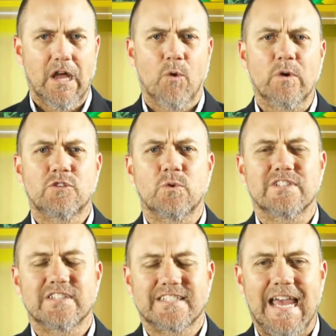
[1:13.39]
which was
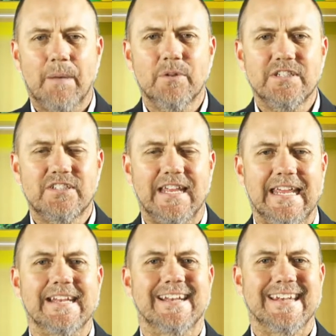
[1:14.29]
established
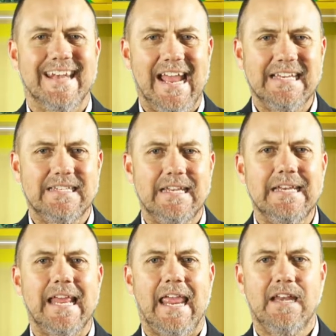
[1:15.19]
in
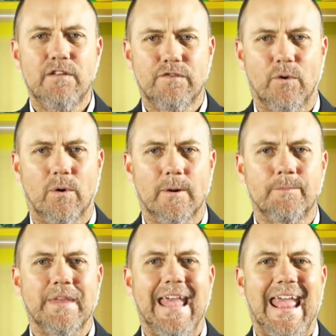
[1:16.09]
1984
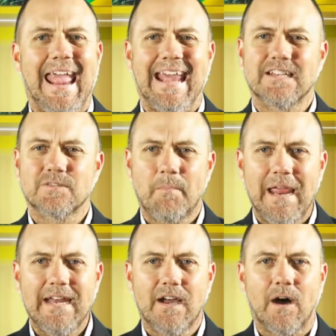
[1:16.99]
and is
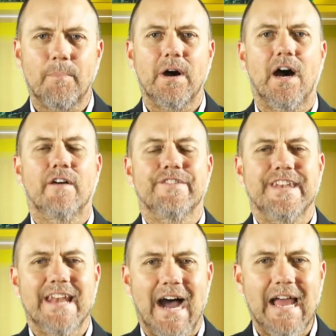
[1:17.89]
made up of
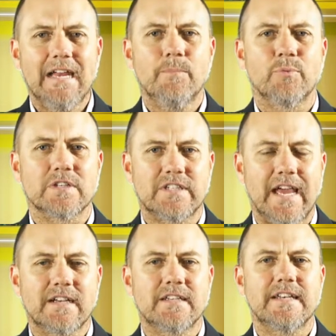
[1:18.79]
9
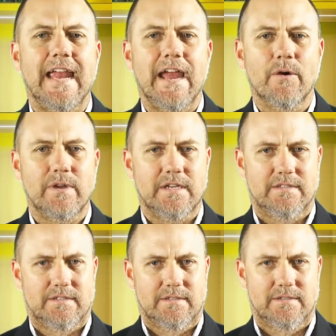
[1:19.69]
protected areas.